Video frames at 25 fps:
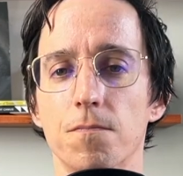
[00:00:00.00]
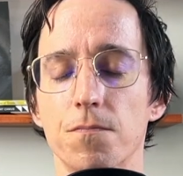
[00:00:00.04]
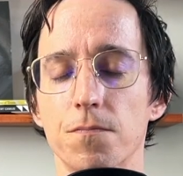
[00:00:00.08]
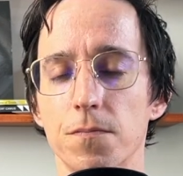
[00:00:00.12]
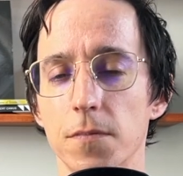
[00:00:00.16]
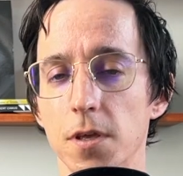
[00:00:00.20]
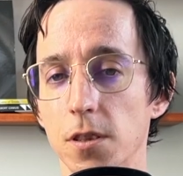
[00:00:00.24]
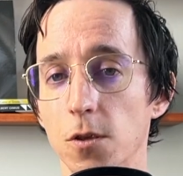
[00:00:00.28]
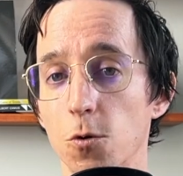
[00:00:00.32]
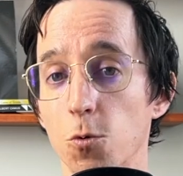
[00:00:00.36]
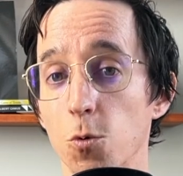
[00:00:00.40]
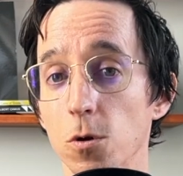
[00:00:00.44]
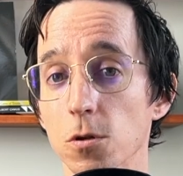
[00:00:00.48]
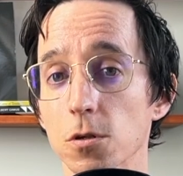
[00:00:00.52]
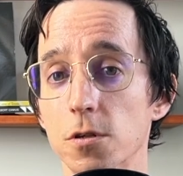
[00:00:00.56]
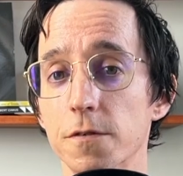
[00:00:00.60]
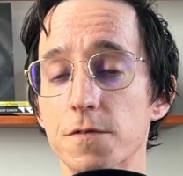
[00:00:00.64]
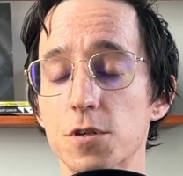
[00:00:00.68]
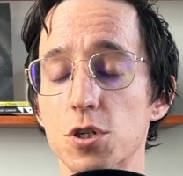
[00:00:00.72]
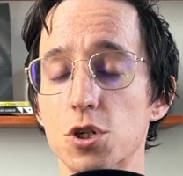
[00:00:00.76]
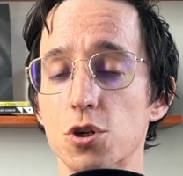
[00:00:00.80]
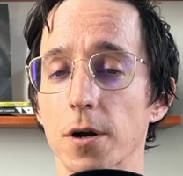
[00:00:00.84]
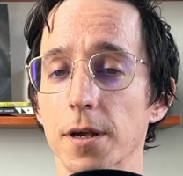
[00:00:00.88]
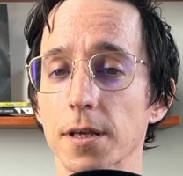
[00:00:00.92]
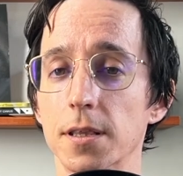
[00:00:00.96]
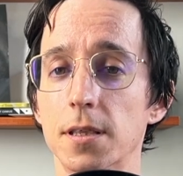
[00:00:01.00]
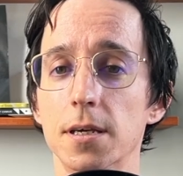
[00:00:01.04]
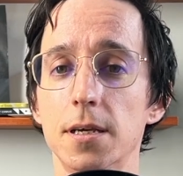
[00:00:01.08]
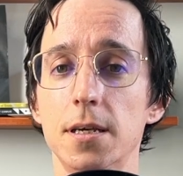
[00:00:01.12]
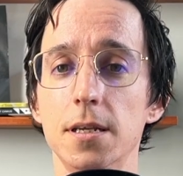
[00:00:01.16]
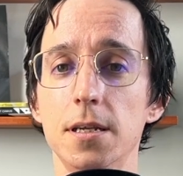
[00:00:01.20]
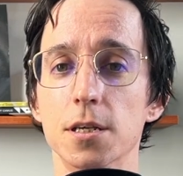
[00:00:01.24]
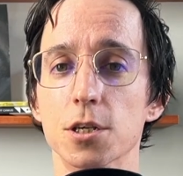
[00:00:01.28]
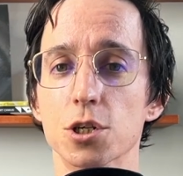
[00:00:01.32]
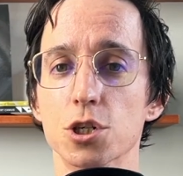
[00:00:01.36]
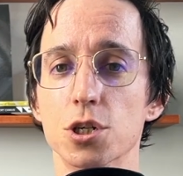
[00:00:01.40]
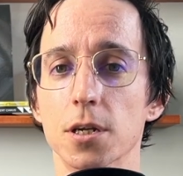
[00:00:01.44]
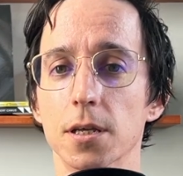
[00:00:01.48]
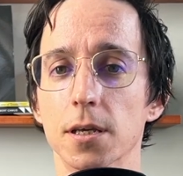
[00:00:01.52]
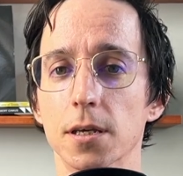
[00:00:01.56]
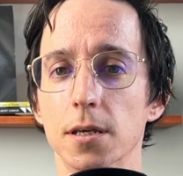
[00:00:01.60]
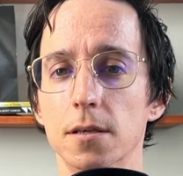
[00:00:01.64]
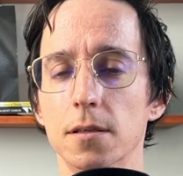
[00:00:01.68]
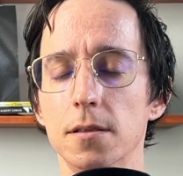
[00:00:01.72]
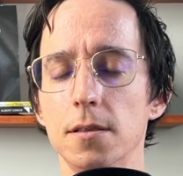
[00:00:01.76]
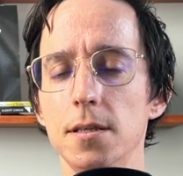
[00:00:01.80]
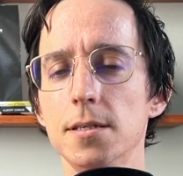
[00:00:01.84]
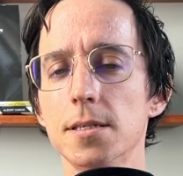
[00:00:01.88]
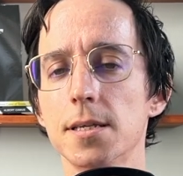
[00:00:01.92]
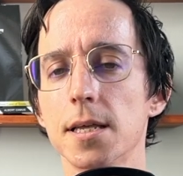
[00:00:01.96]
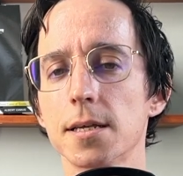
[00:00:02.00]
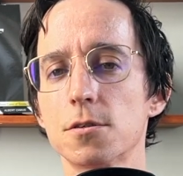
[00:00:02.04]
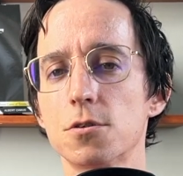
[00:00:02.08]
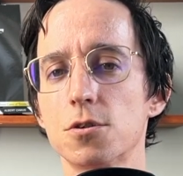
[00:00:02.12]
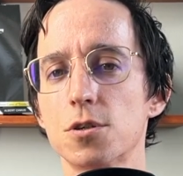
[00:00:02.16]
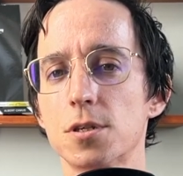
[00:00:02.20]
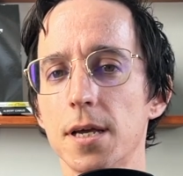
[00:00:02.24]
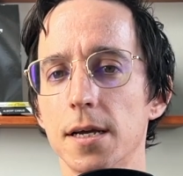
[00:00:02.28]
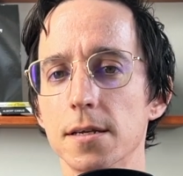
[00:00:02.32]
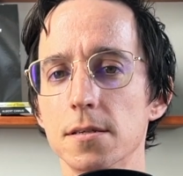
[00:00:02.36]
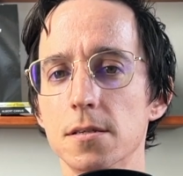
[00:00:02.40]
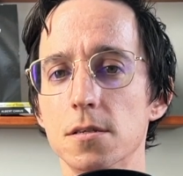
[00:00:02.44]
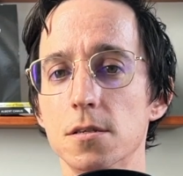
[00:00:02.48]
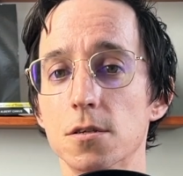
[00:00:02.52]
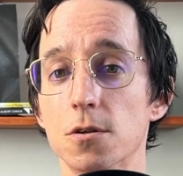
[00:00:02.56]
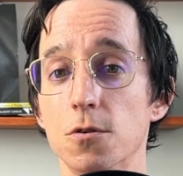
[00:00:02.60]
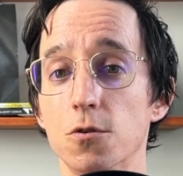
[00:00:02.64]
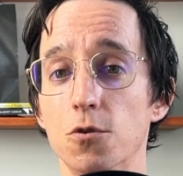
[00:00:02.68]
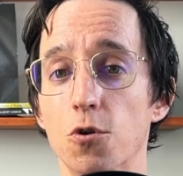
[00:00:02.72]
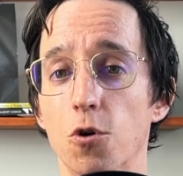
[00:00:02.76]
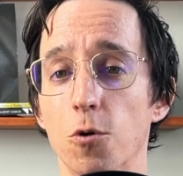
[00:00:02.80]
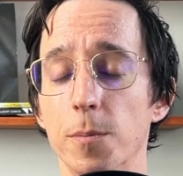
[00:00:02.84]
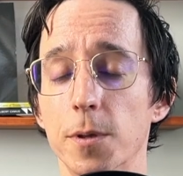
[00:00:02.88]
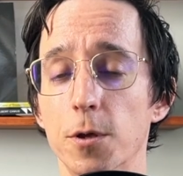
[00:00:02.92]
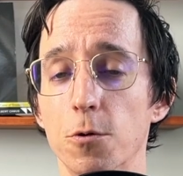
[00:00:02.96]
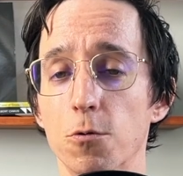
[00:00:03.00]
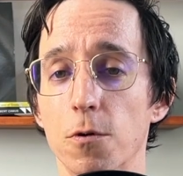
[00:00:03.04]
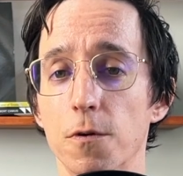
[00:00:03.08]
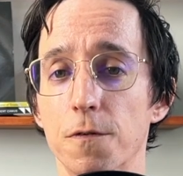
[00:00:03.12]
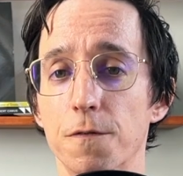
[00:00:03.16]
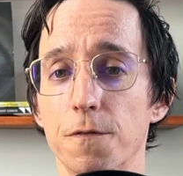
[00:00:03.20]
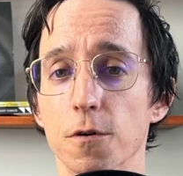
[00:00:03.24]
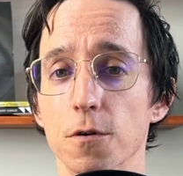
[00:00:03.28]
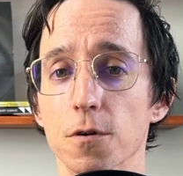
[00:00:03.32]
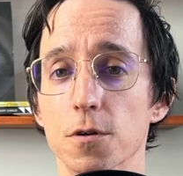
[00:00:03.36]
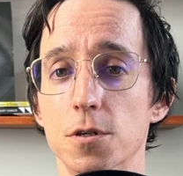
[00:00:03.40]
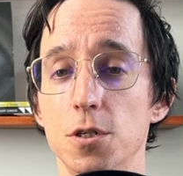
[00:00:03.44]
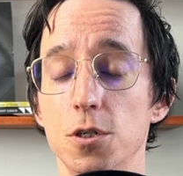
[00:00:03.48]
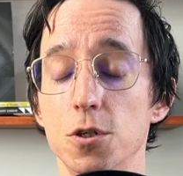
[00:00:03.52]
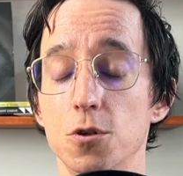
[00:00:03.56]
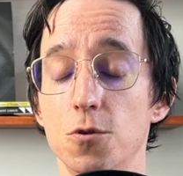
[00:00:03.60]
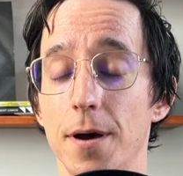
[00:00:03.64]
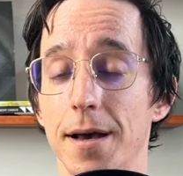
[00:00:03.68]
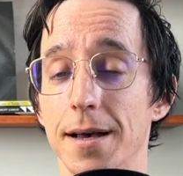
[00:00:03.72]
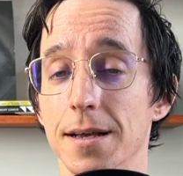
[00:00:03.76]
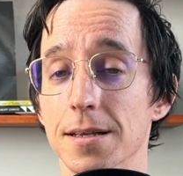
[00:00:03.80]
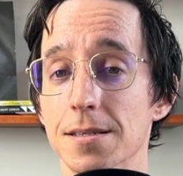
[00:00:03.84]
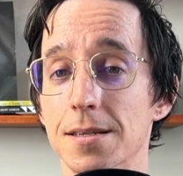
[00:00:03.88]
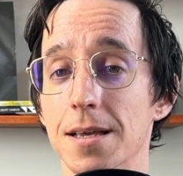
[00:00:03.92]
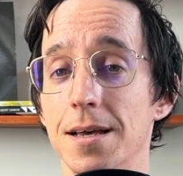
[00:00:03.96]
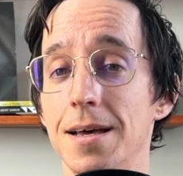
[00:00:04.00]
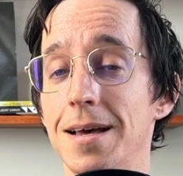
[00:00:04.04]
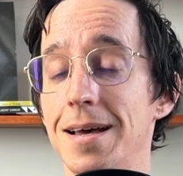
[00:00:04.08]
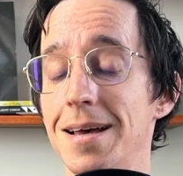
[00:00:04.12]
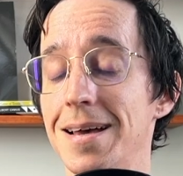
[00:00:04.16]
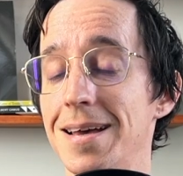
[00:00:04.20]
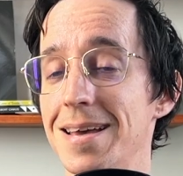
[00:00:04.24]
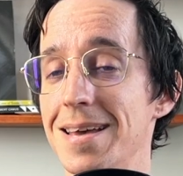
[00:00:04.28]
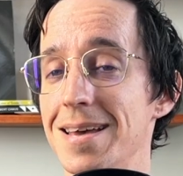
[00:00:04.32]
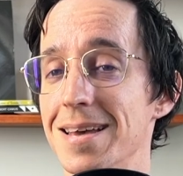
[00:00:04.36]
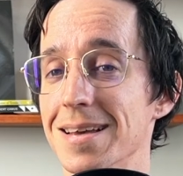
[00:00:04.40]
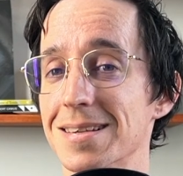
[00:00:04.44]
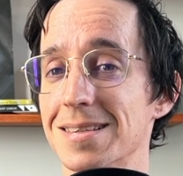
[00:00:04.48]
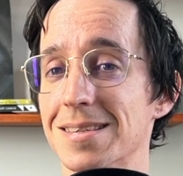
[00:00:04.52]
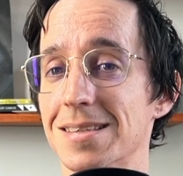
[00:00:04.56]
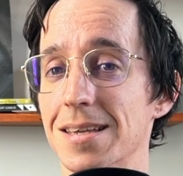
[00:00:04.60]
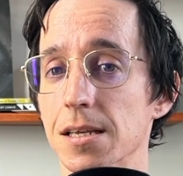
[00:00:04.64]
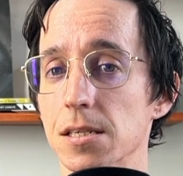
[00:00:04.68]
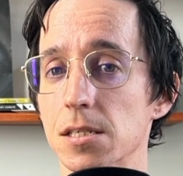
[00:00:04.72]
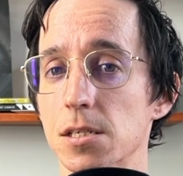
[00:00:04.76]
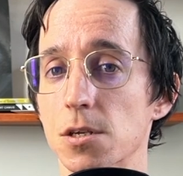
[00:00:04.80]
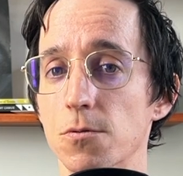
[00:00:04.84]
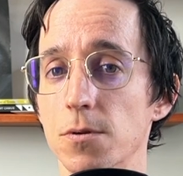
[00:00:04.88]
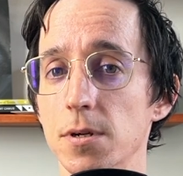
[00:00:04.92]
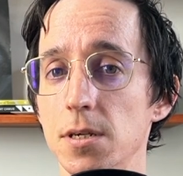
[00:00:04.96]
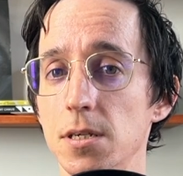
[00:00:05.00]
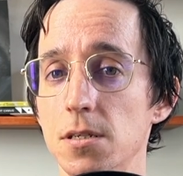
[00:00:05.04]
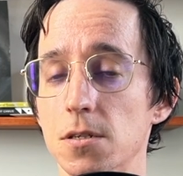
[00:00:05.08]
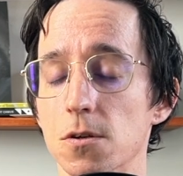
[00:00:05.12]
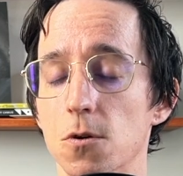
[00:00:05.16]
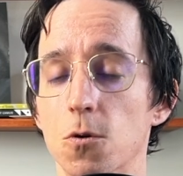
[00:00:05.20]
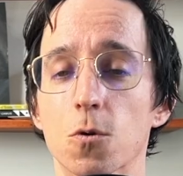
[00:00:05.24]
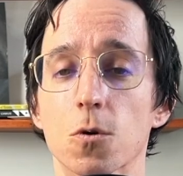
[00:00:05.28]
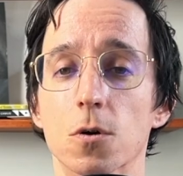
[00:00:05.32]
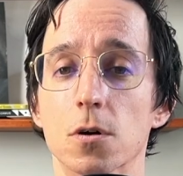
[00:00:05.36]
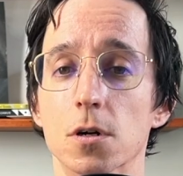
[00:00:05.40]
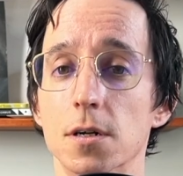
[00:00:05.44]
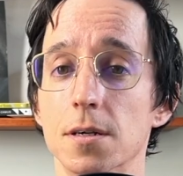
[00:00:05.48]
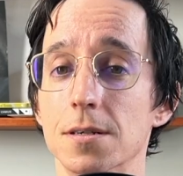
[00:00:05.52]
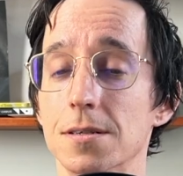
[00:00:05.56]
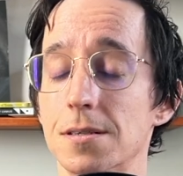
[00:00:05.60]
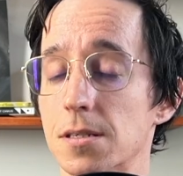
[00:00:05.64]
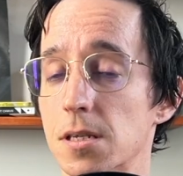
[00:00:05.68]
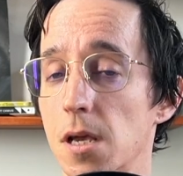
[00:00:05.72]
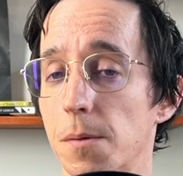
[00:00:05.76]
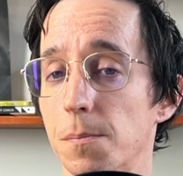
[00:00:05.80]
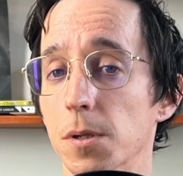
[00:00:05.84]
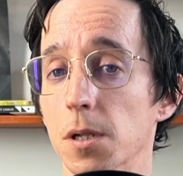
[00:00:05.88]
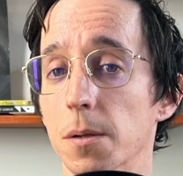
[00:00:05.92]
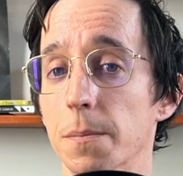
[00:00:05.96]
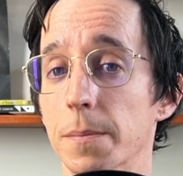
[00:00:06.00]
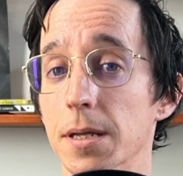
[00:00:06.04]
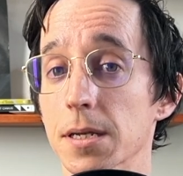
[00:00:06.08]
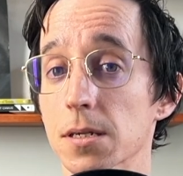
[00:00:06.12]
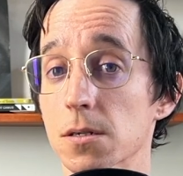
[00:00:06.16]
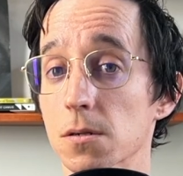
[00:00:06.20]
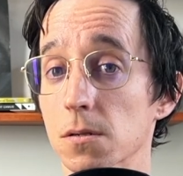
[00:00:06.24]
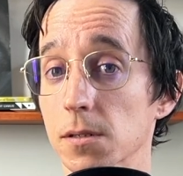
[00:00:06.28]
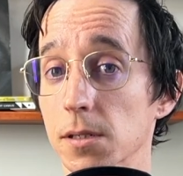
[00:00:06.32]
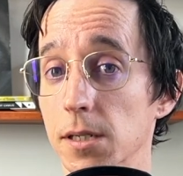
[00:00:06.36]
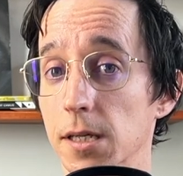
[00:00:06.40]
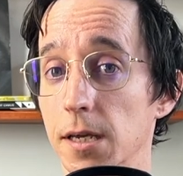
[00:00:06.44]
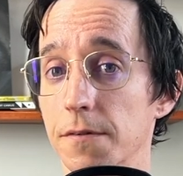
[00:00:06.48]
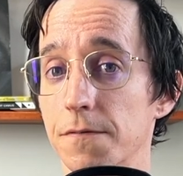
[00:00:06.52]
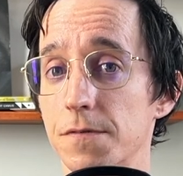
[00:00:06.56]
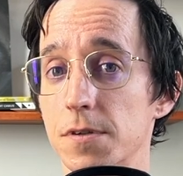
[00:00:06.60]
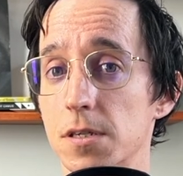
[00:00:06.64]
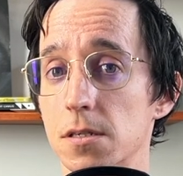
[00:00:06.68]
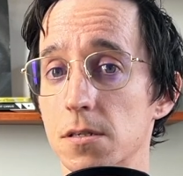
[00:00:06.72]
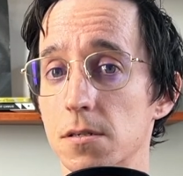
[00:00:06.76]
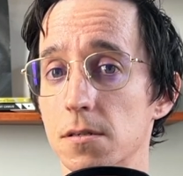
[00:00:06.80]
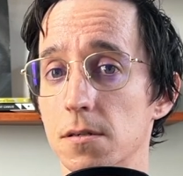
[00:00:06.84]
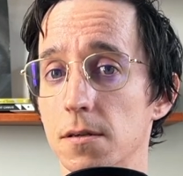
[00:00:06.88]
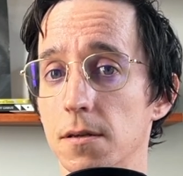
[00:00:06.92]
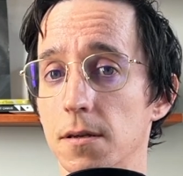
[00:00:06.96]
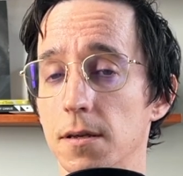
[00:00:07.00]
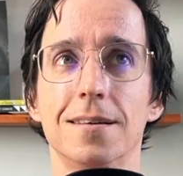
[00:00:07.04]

In the world of strength and conditioning, these exercises are normally referred to as accessories or supplemental lifts.